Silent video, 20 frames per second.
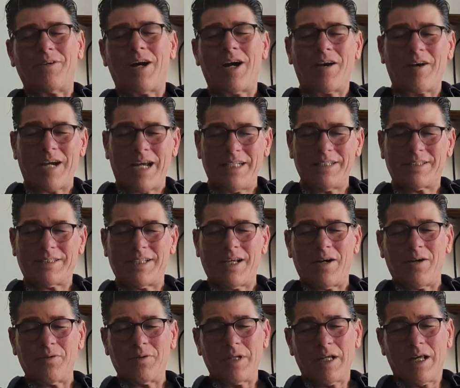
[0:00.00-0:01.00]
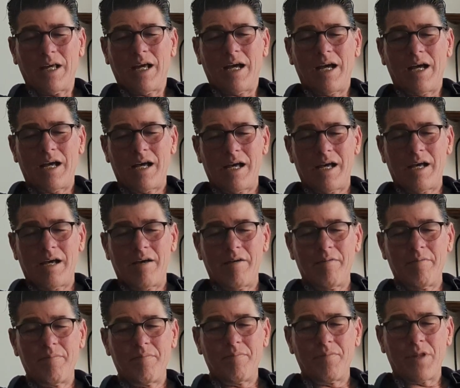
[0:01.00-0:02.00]
All right. So
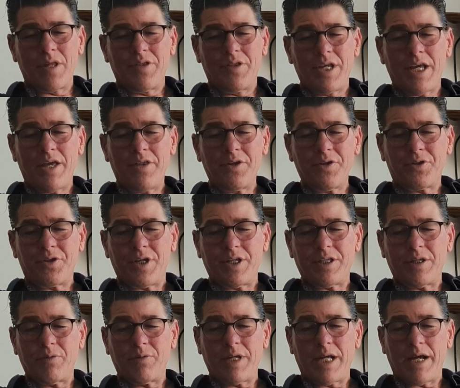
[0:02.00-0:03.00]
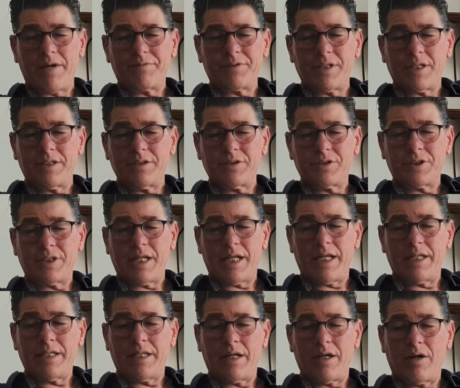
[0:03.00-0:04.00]
the other thing that we have to understand